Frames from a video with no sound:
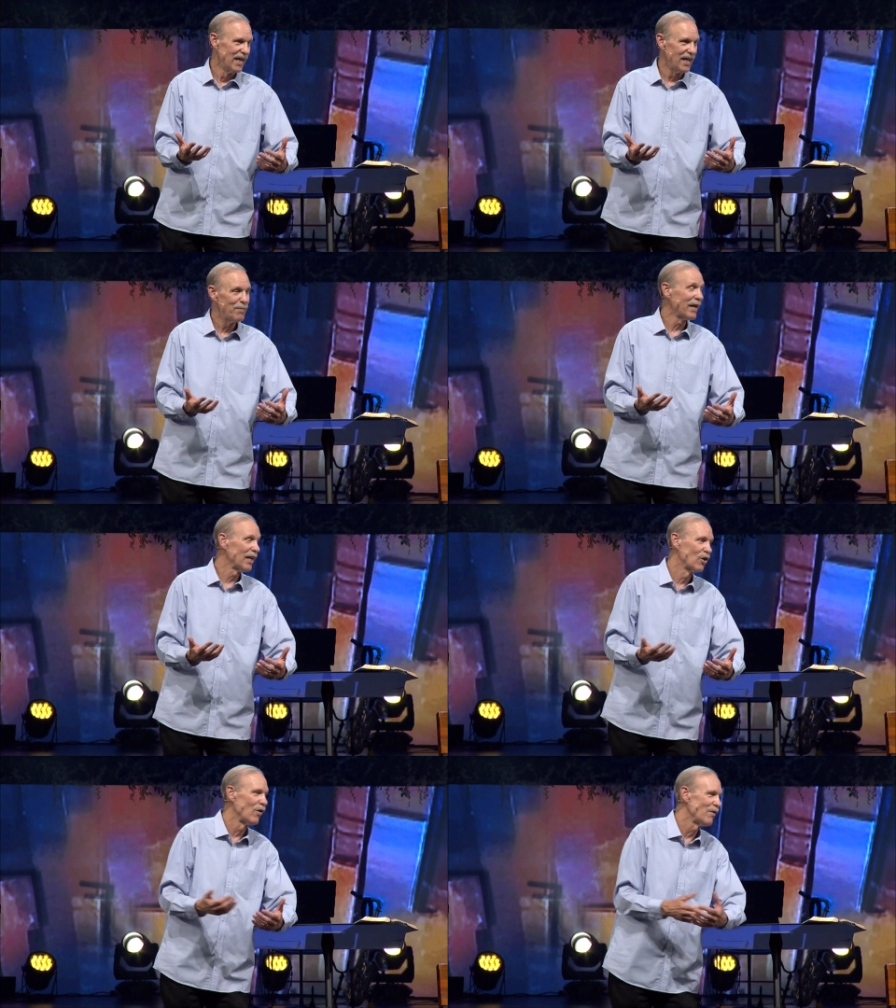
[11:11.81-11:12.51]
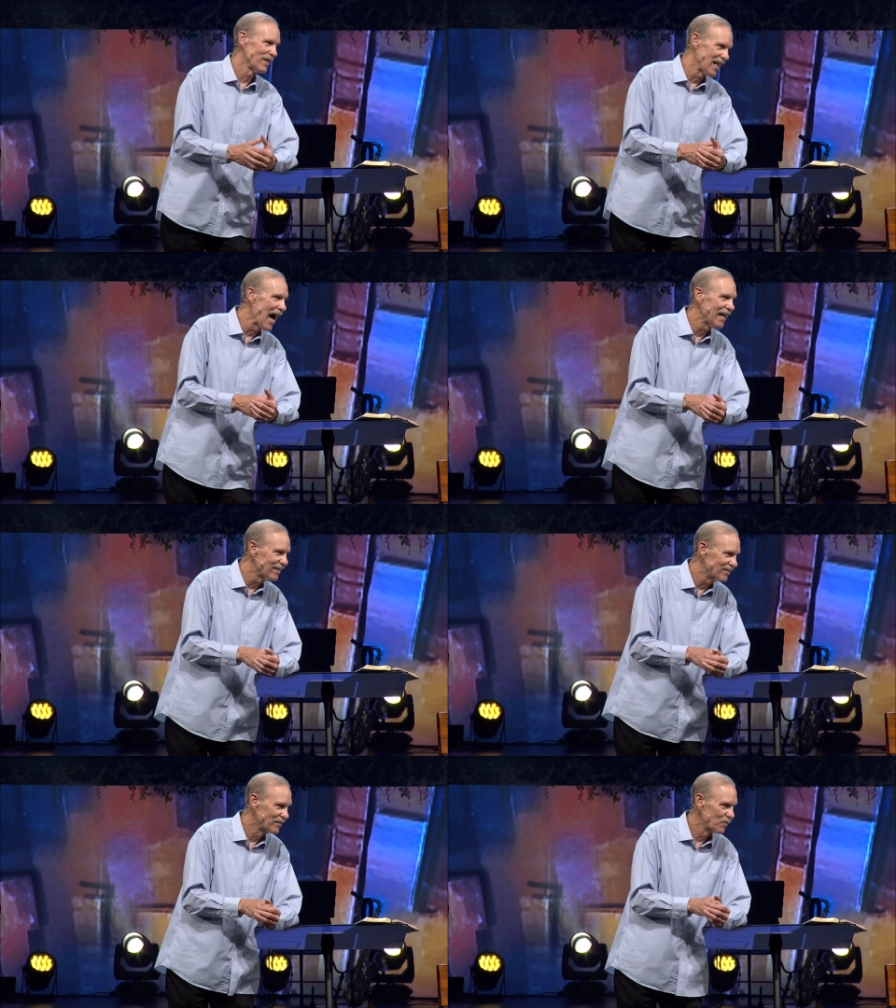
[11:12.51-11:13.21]
Anybody agree with
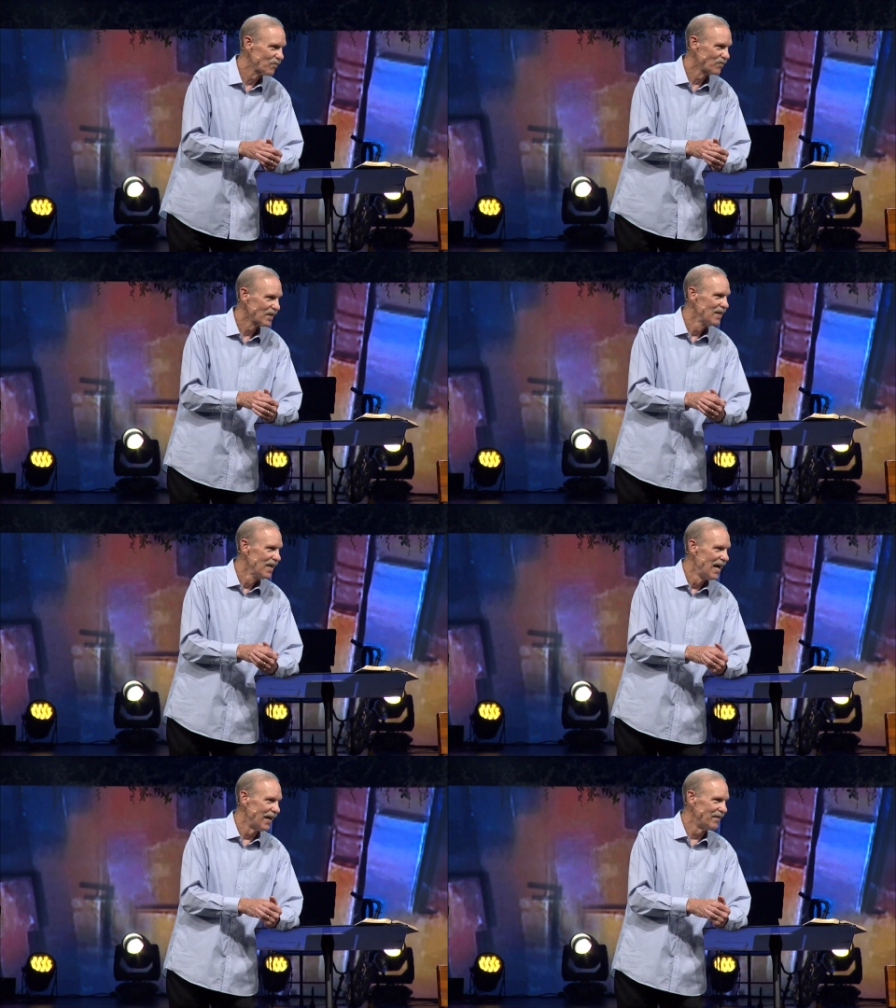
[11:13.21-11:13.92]
that? Yes.